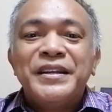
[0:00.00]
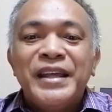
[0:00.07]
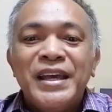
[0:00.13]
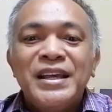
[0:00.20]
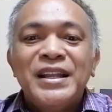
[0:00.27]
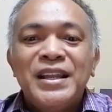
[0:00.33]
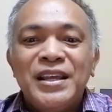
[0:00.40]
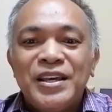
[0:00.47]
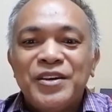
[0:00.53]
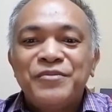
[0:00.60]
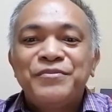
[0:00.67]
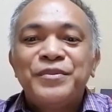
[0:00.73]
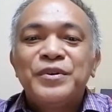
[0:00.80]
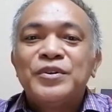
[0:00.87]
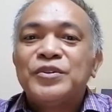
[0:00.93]
They
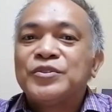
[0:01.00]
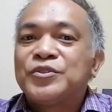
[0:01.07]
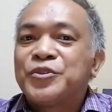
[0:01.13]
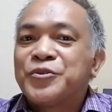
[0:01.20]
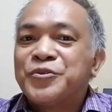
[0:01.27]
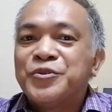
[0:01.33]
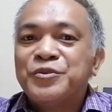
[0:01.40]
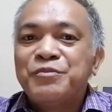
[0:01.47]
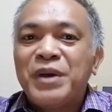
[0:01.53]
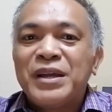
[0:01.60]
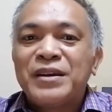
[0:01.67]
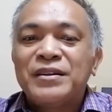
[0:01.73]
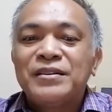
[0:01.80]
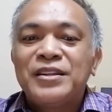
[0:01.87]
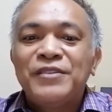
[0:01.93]
lived through
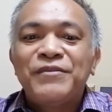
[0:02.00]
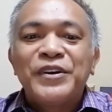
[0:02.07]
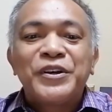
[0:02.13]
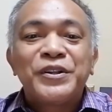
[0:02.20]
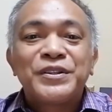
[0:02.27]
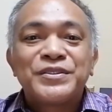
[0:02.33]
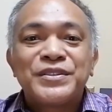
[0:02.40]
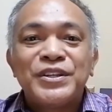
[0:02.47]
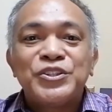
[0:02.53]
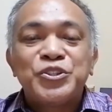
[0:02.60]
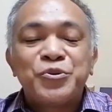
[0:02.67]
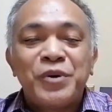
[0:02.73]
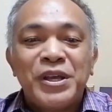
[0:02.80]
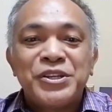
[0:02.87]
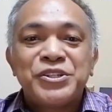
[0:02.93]
very difficult
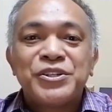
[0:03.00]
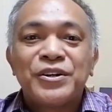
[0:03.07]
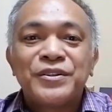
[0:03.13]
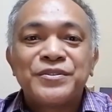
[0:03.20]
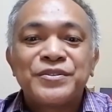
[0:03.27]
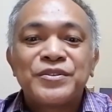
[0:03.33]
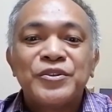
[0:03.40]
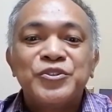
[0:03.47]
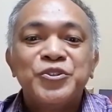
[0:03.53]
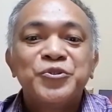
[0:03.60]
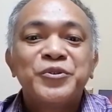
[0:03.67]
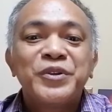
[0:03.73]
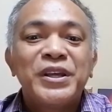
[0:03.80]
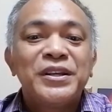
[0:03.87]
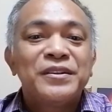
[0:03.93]
situations
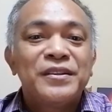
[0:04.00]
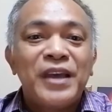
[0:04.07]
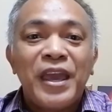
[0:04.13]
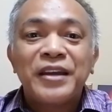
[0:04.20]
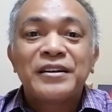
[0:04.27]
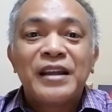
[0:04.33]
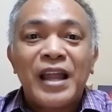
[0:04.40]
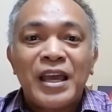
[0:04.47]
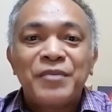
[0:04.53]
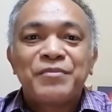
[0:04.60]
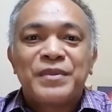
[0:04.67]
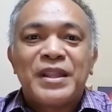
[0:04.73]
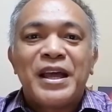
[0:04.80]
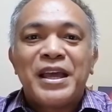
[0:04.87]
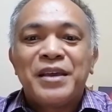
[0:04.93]
during their
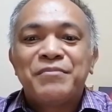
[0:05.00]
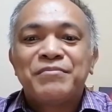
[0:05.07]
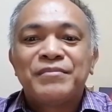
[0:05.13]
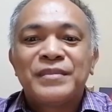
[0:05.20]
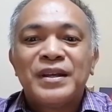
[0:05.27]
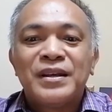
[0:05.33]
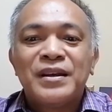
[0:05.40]
lifetime,